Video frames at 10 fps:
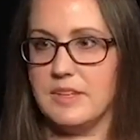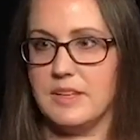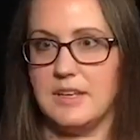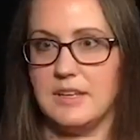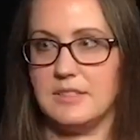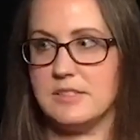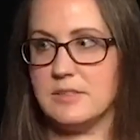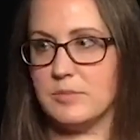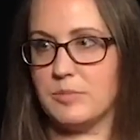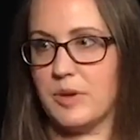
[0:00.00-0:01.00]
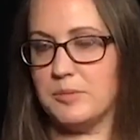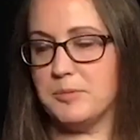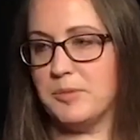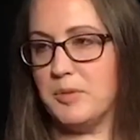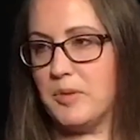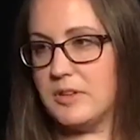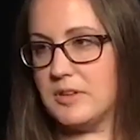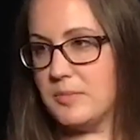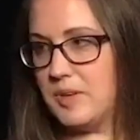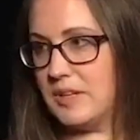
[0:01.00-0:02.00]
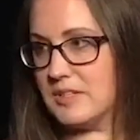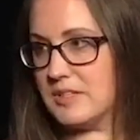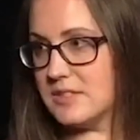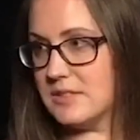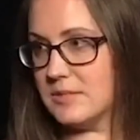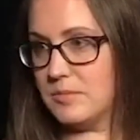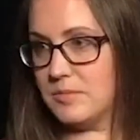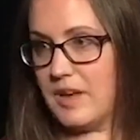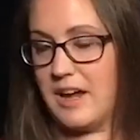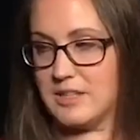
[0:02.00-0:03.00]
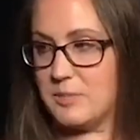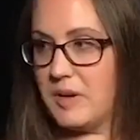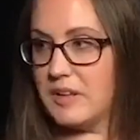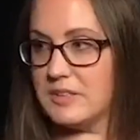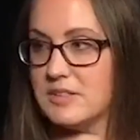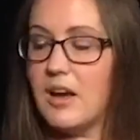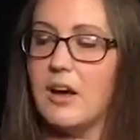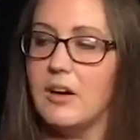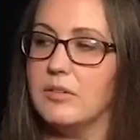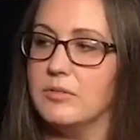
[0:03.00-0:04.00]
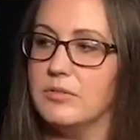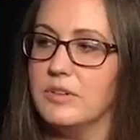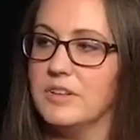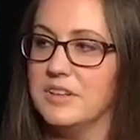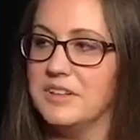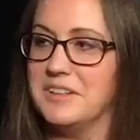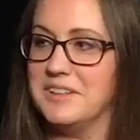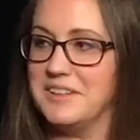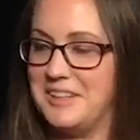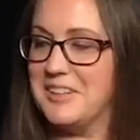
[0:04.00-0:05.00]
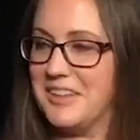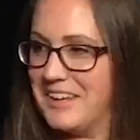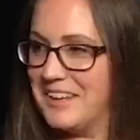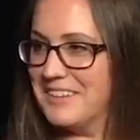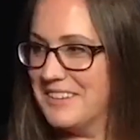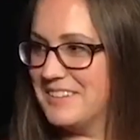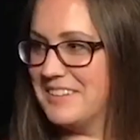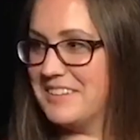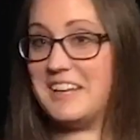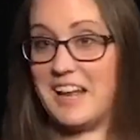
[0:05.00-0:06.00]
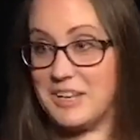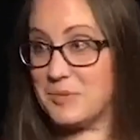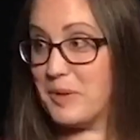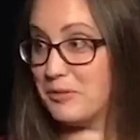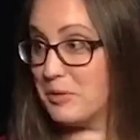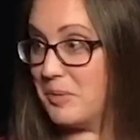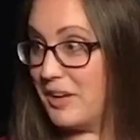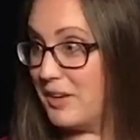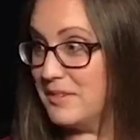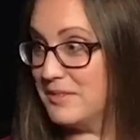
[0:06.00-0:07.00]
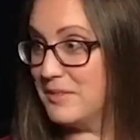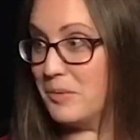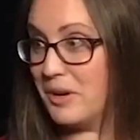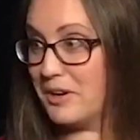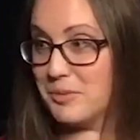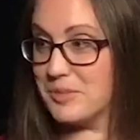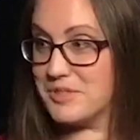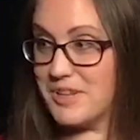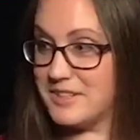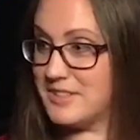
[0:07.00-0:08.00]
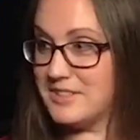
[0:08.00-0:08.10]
is probably one of the biggest aspects of healing. It has been for me, 100%.